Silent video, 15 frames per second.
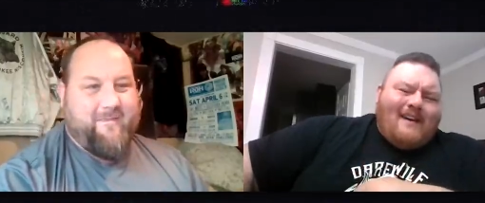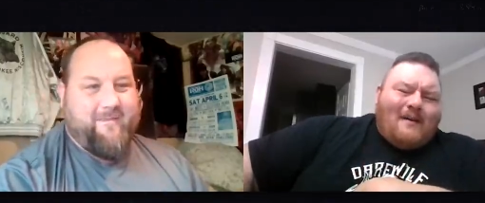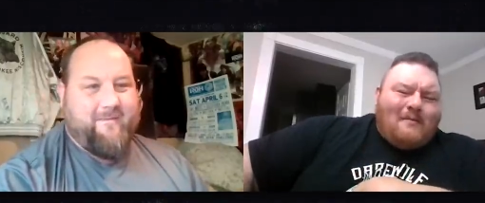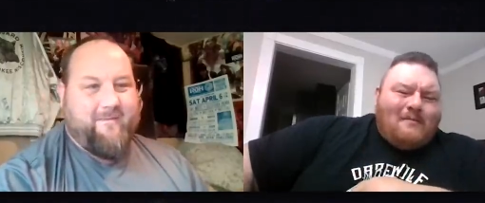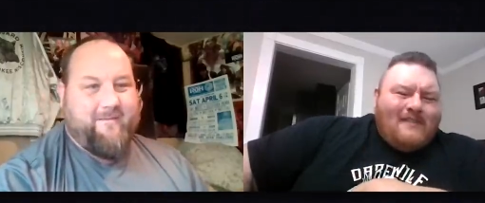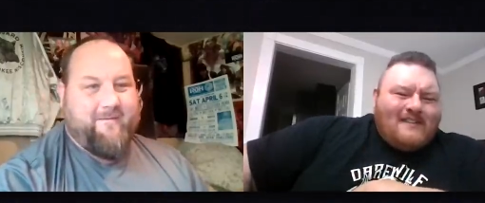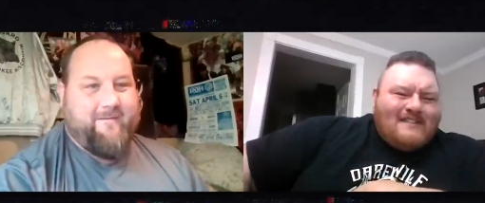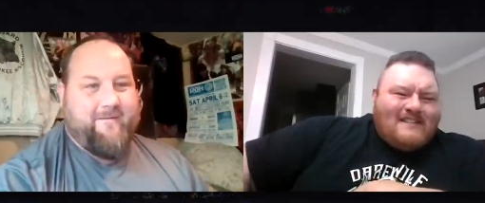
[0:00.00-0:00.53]
Speaker 1: them
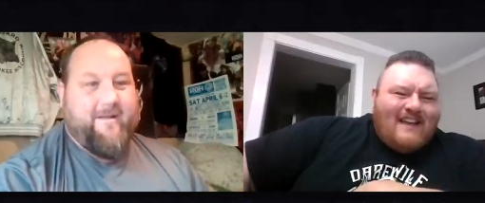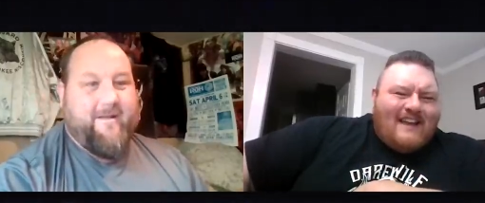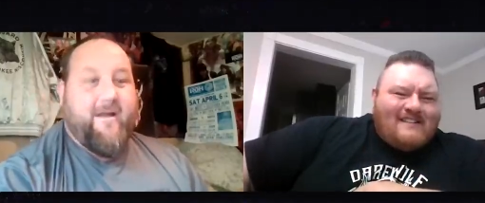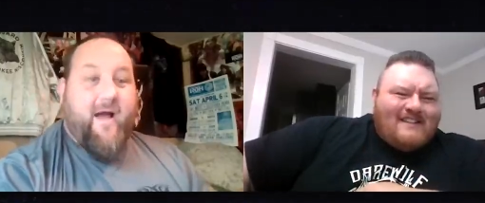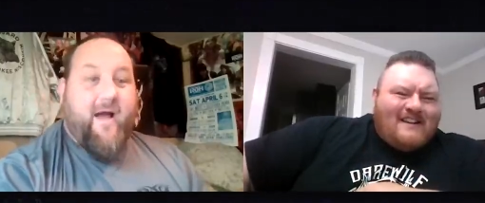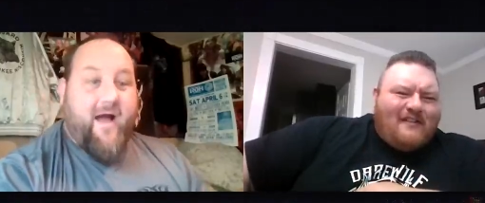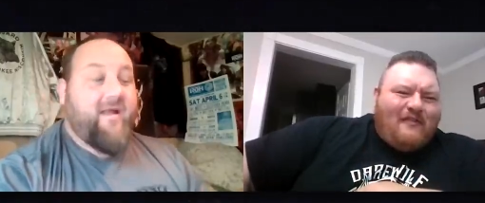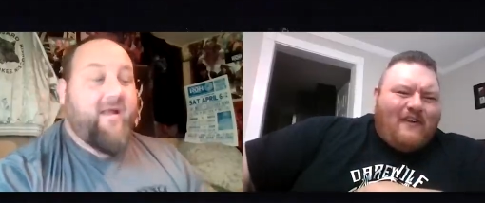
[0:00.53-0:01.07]
instead
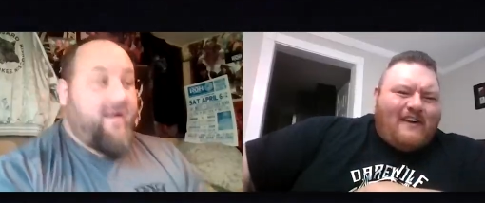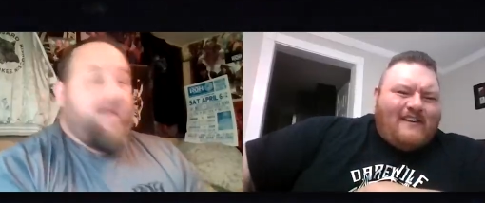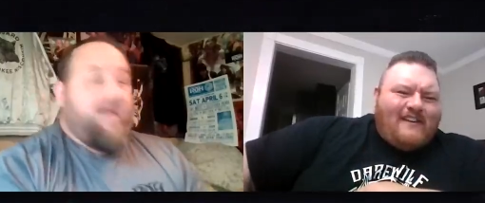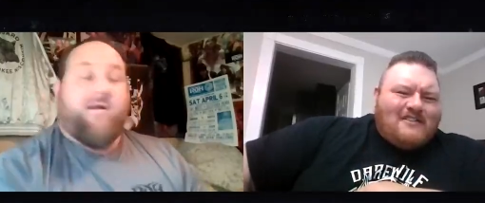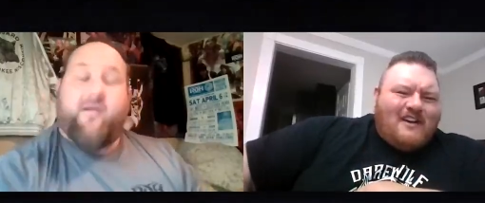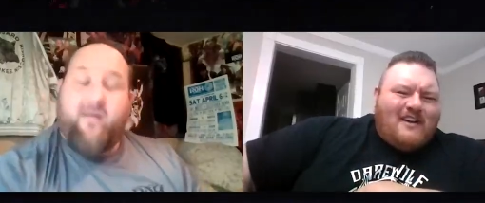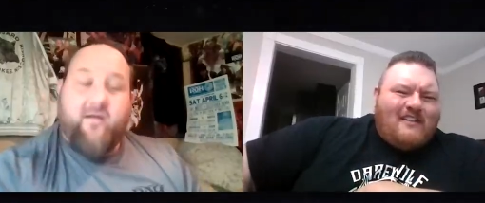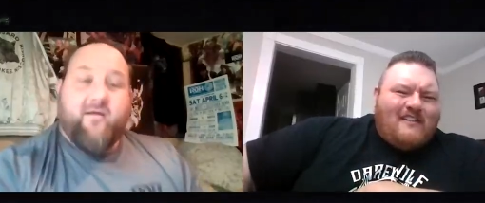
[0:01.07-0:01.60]
instead of fighting
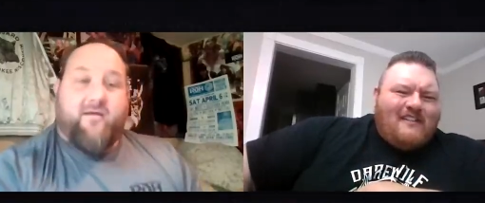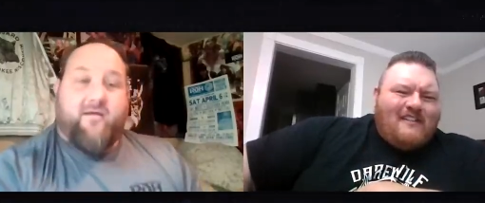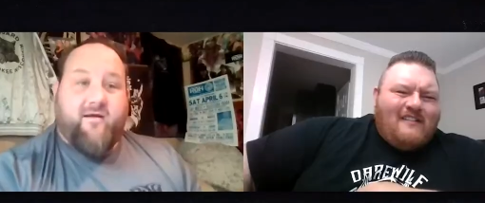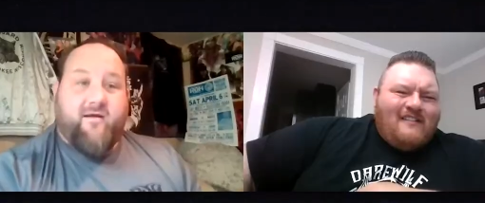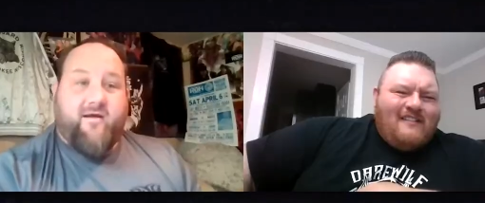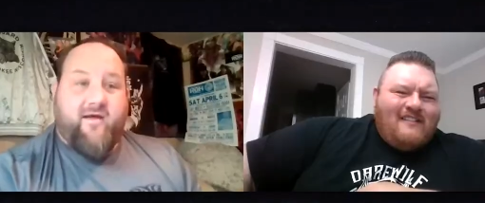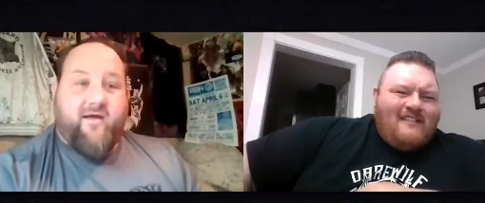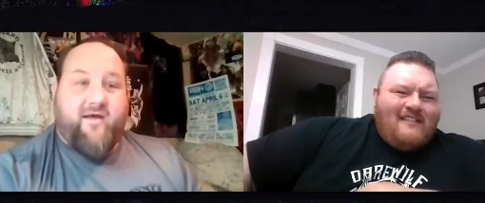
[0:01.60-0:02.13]
each other.
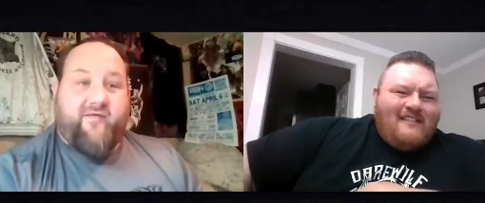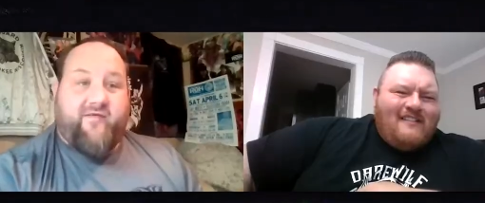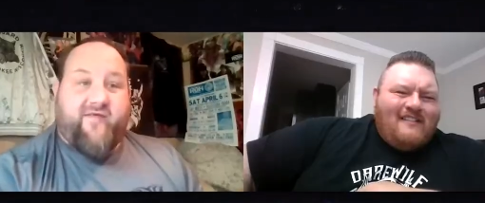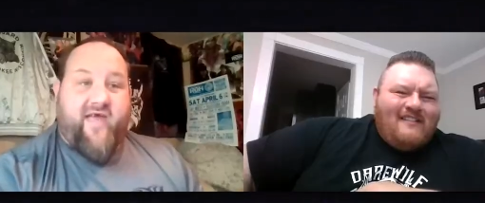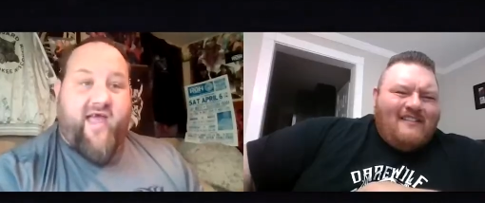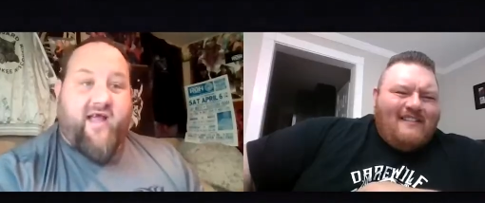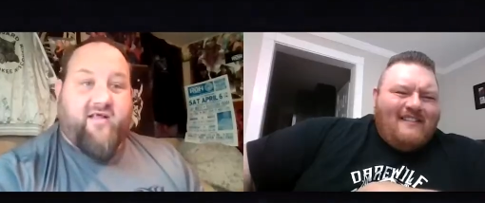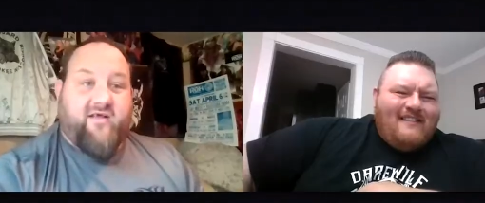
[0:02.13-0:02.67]

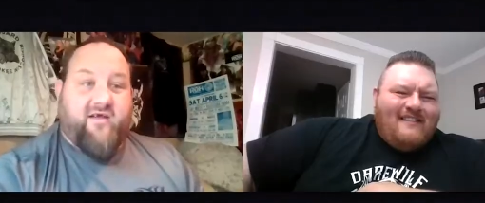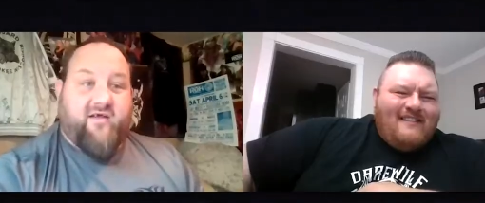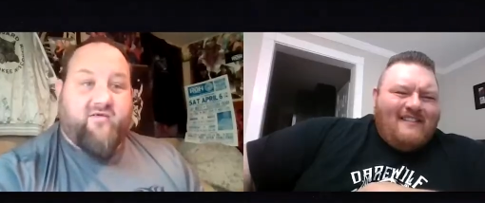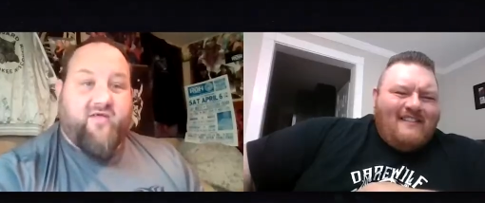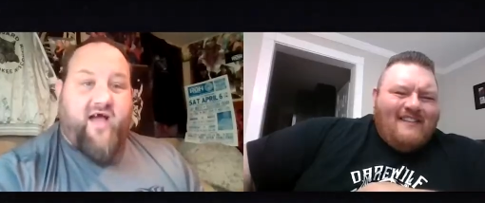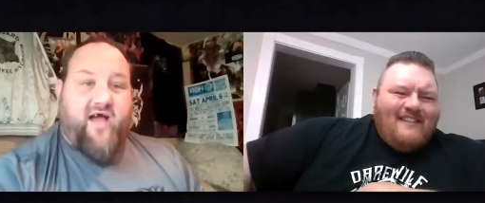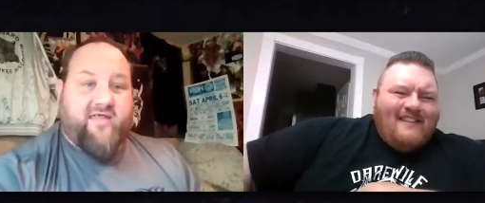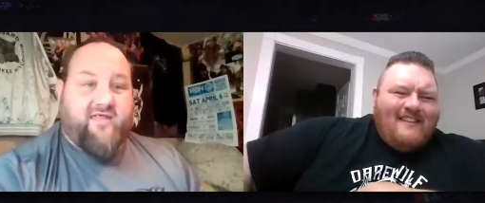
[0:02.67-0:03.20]
Speaker 2: Exactly.
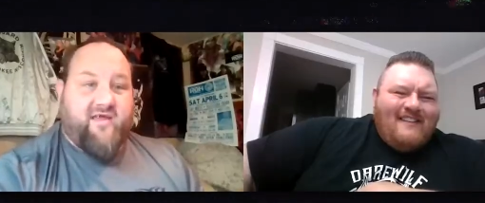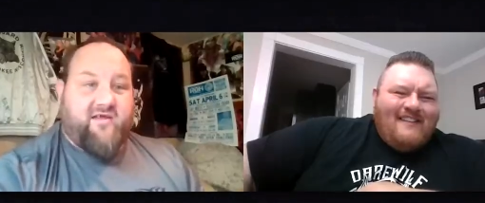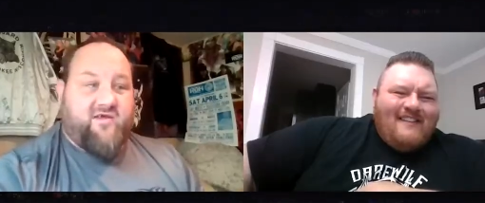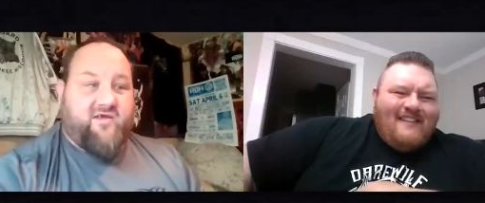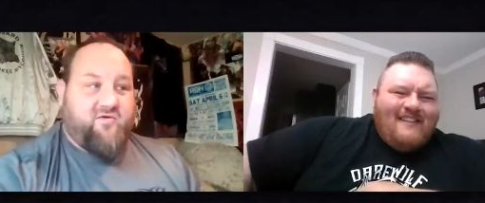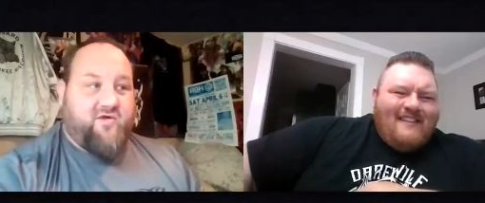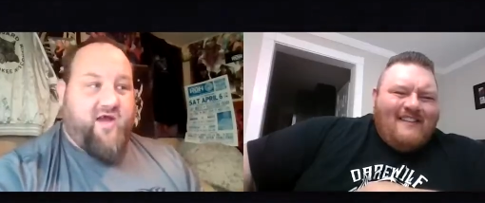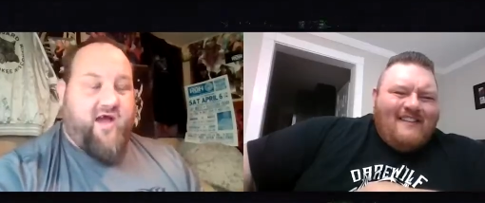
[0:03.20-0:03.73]
I think
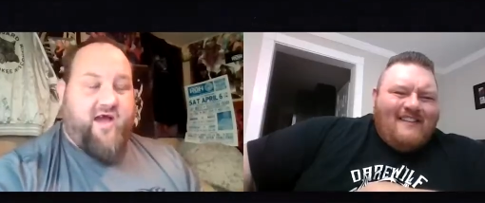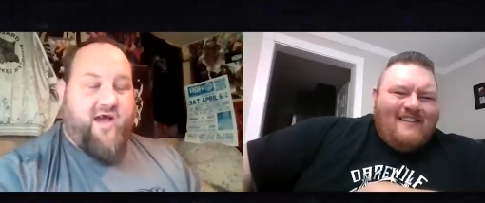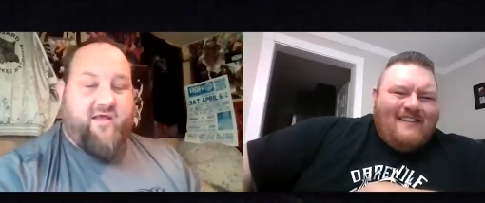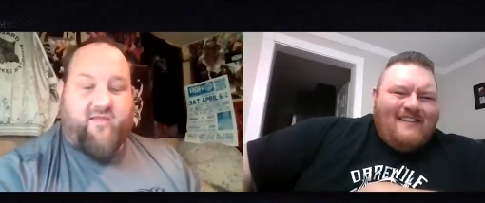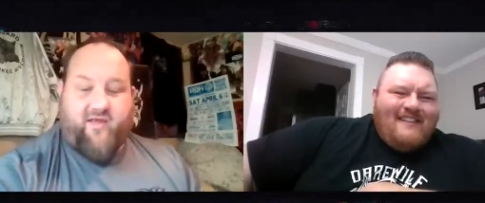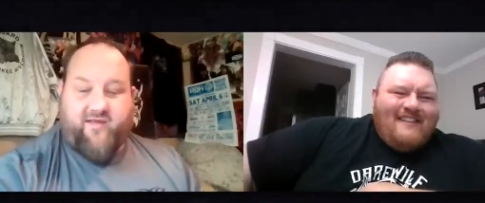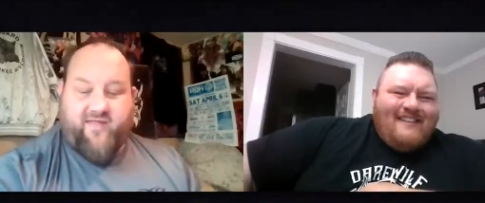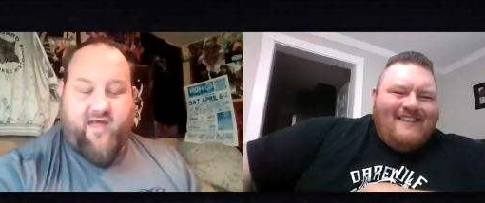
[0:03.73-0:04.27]
you and I
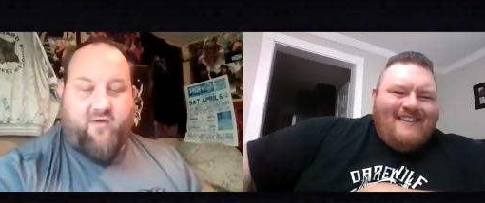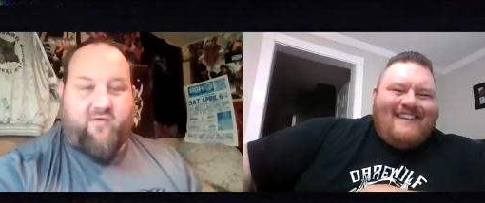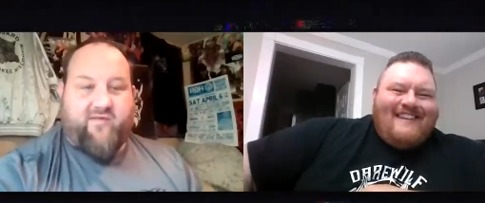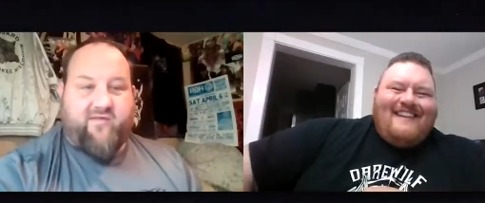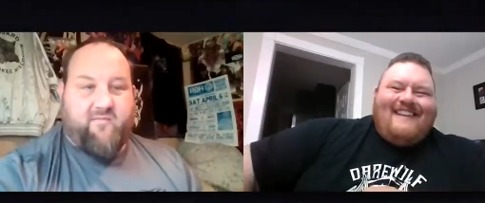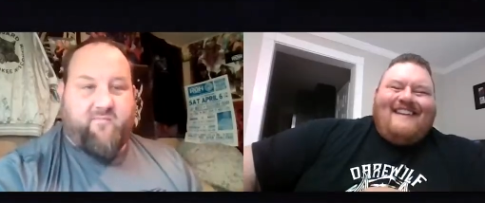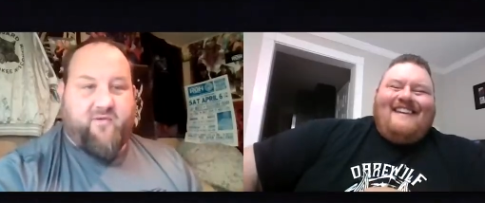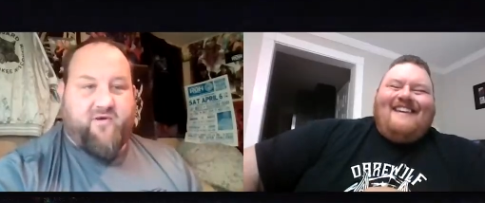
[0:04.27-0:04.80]
like that was
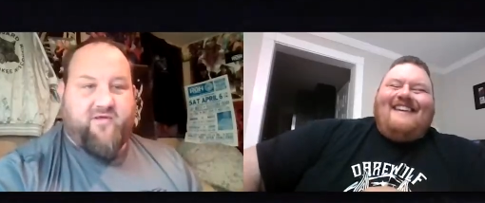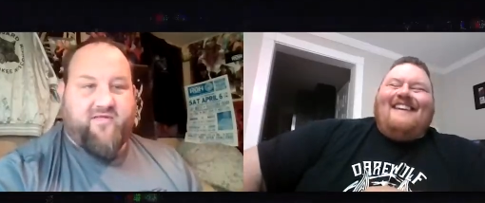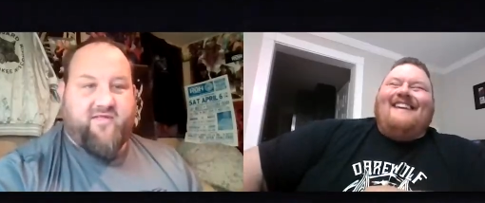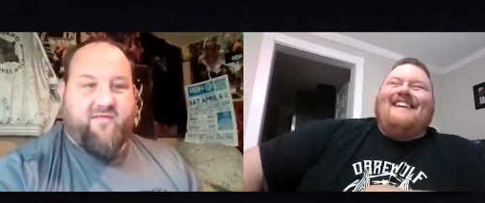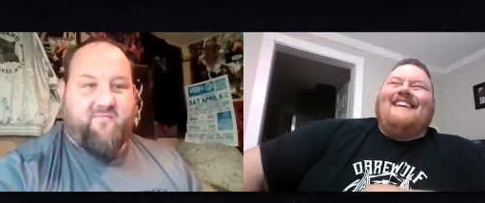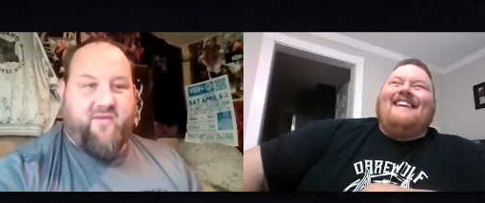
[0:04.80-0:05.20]
the birth of the